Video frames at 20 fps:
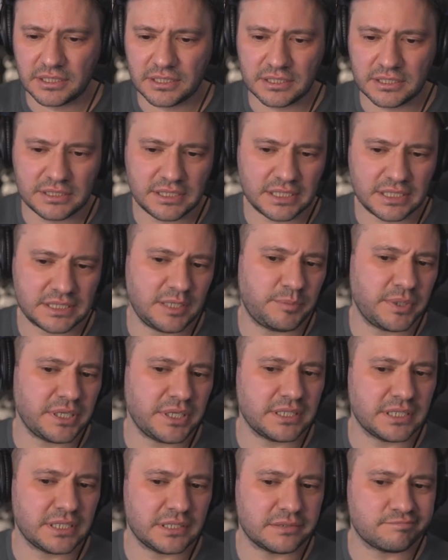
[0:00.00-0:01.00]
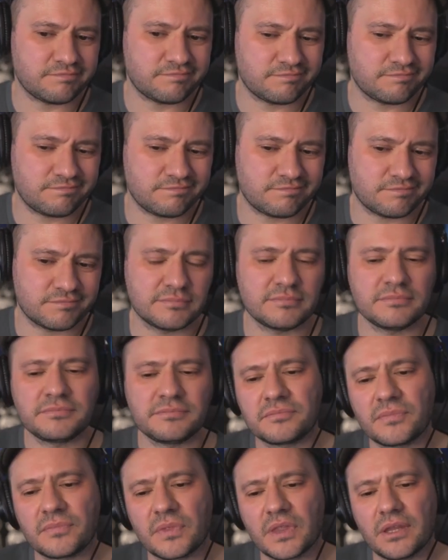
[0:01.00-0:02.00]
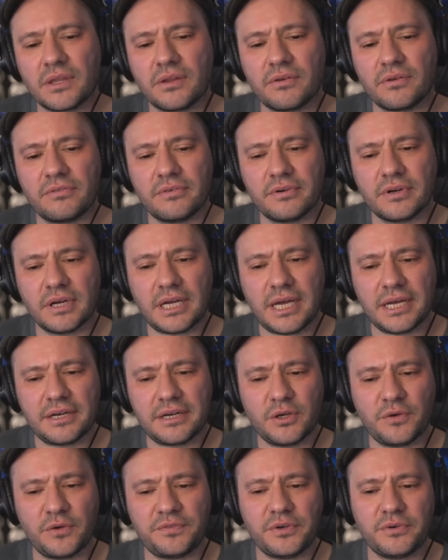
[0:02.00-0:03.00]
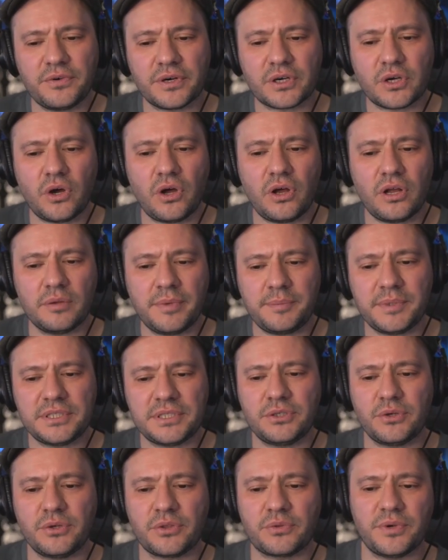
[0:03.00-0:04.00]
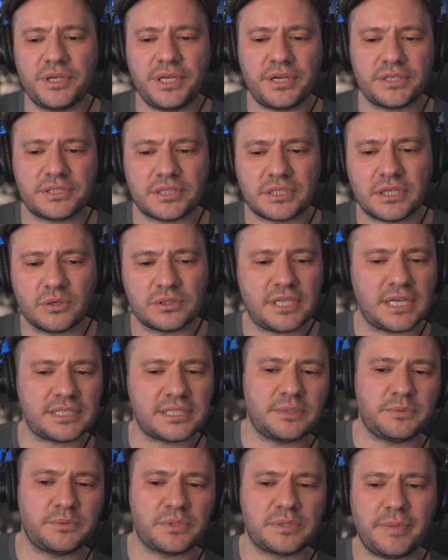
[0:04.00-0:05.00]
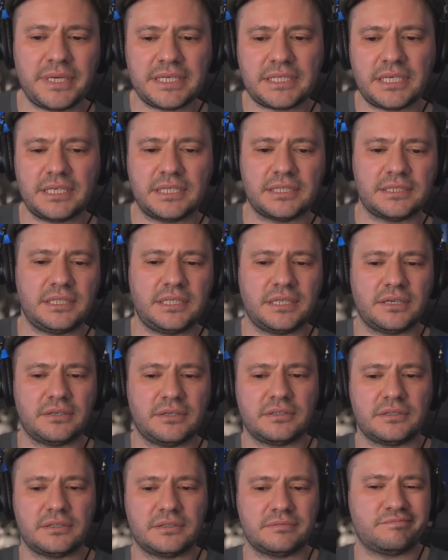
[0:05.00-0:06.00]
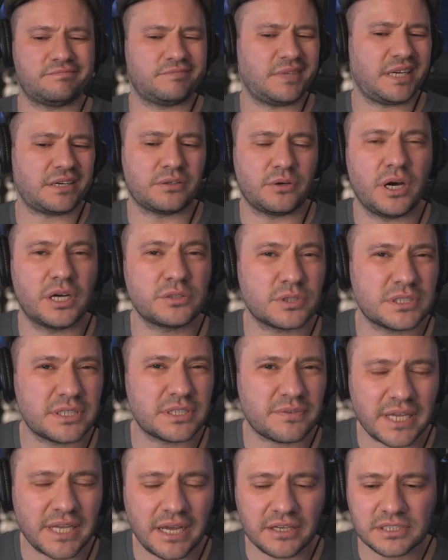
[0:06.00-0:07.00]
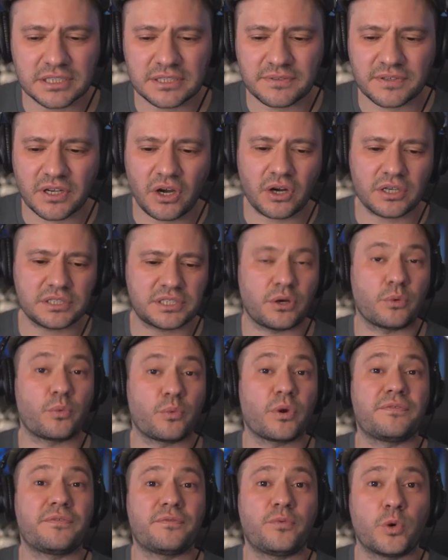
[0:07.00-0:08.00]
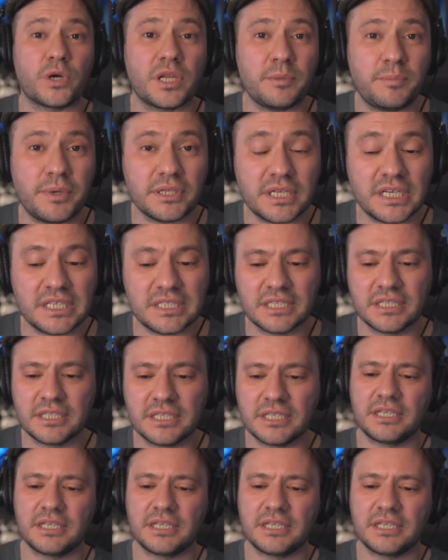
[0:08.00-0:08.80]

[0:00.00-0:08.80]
60 billion. I don't know if you recall, maybe 2-3 years ago, Tesla was making, I don't know, hundreds of thousands of cars. They're worth 40 billion.